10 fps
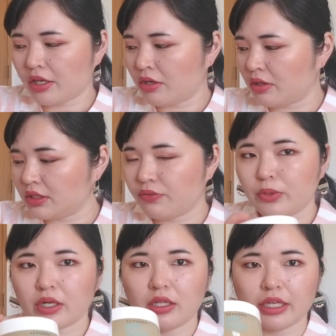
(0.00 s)
You know, the
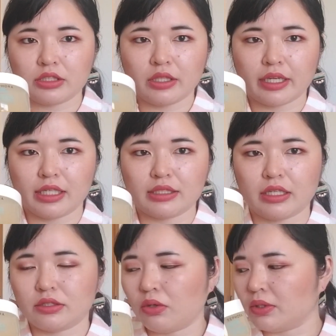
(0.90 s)
Sephora collection, like I said,
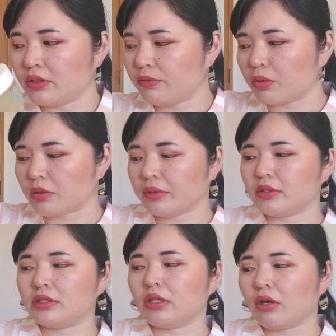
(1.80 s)
is always affordable.
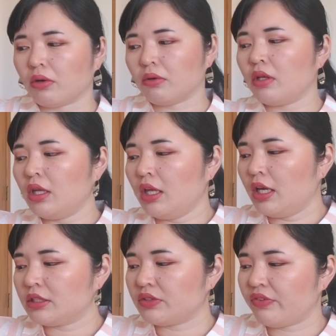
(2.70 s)
So
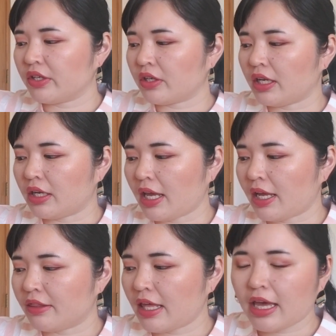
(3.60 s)
just figured I'd
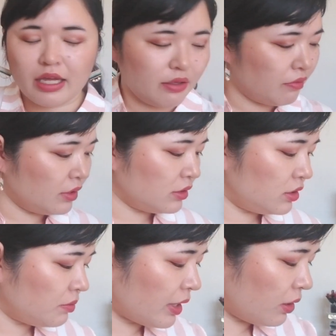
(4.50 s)
add that
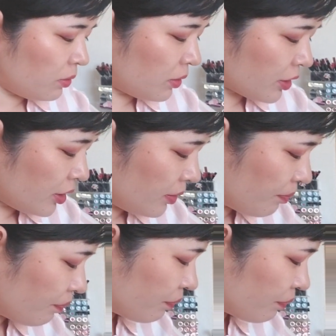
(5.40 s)
to my order.